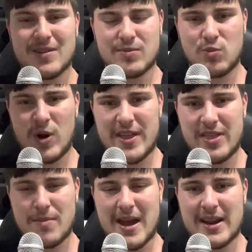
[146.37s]
where
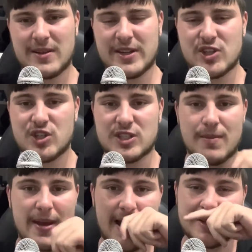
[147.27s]
thematically it's just
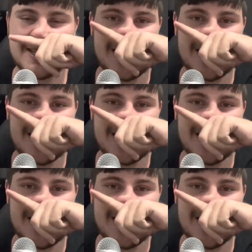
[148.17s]
about